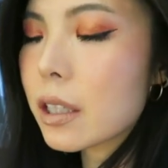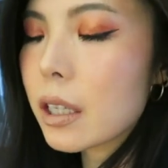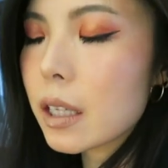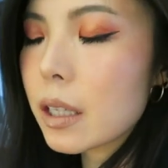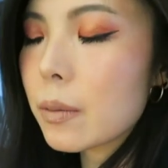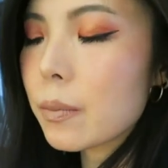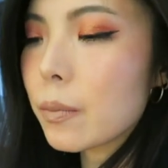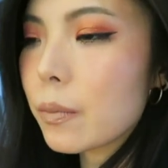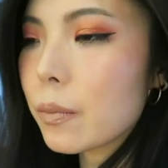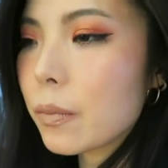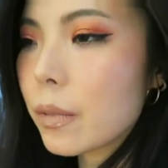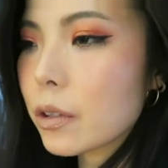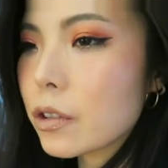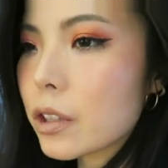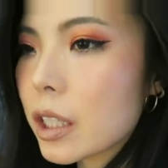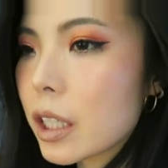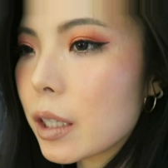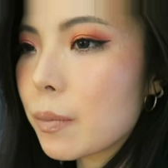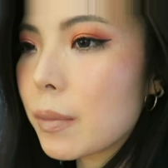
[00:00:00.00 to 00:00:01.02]

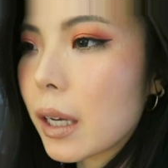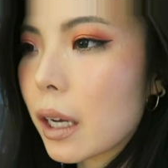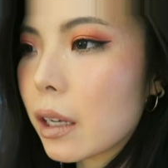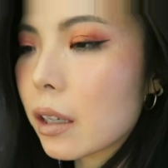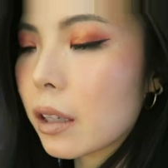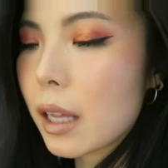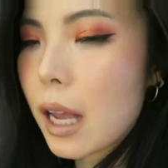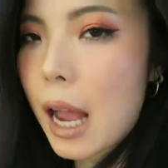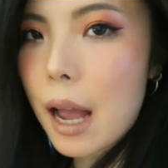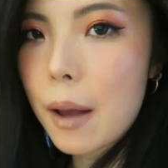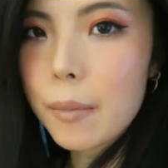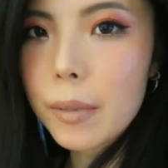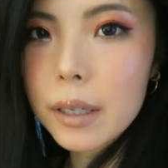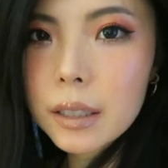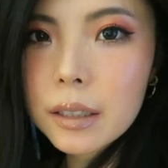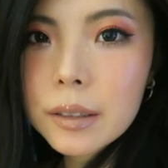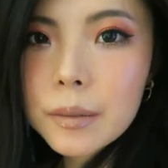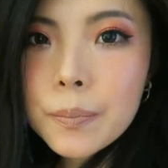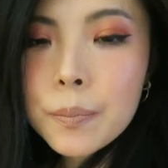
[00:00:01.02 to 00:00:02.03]
keep that good
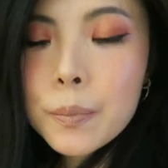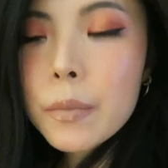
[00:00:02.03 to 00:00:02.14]
habit.